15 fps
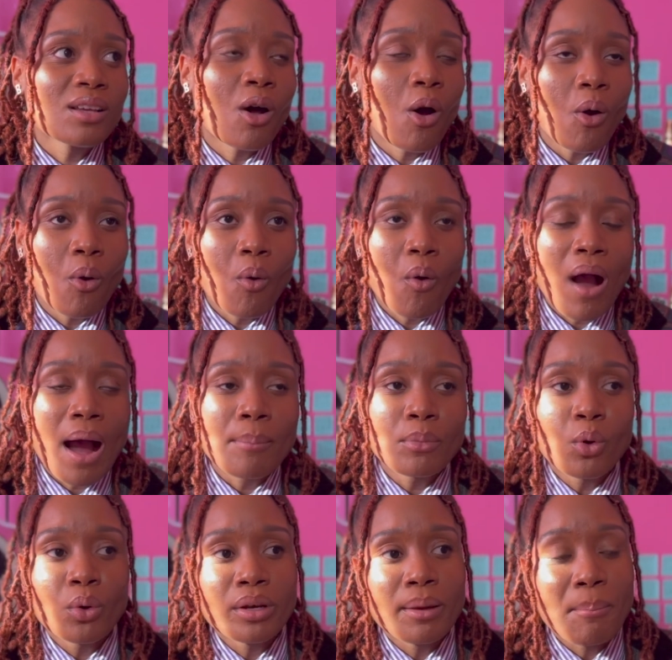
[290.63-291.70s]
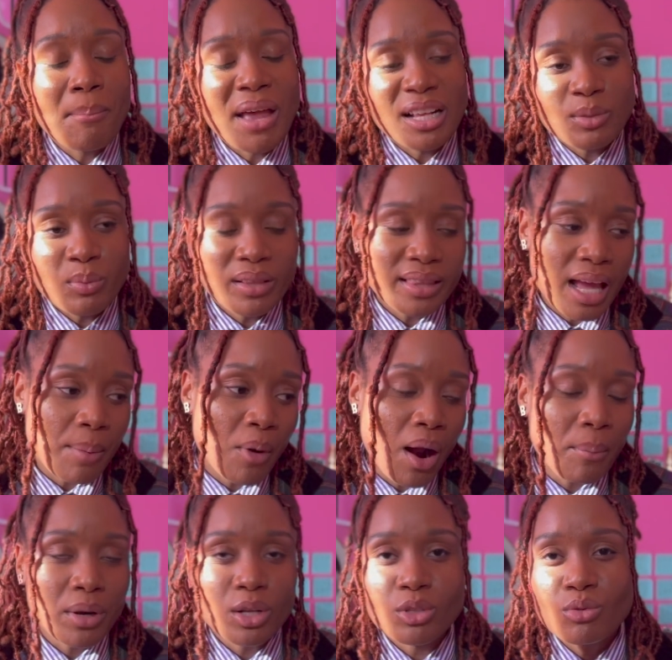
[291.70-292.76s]
oh, I'm going to mess with them or I'm
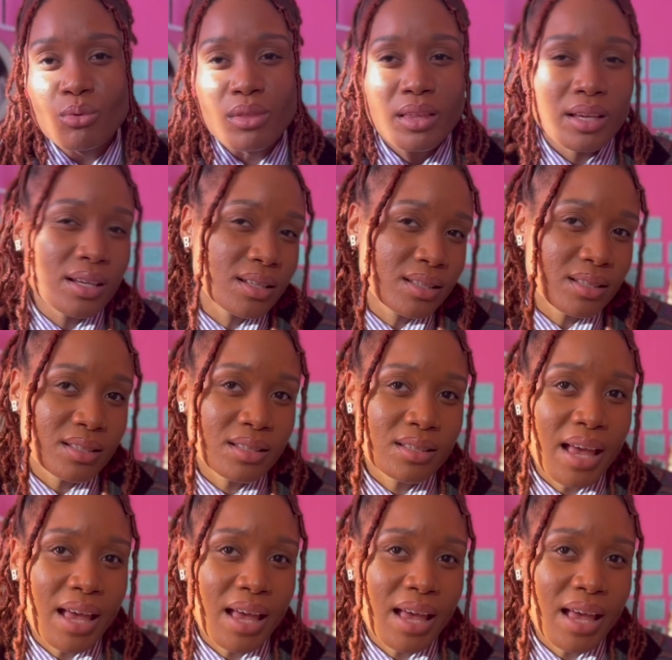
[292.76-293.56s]
going to do this.